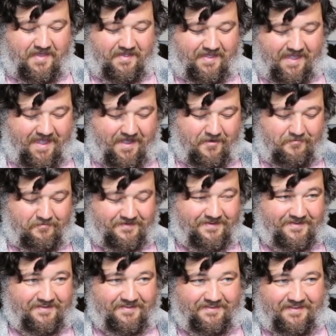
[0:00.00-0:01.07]
Count
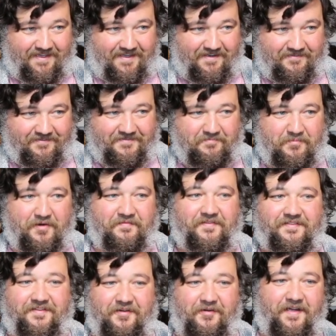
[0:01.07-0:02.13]
down.
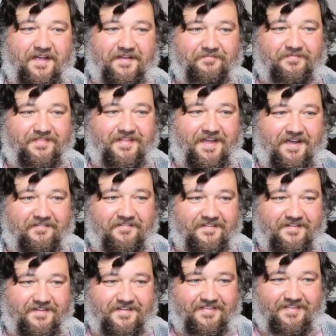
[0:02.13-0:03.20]
Perfect. Okay, now
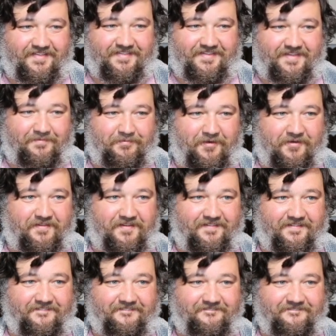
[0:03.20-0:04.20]
let's keep going here.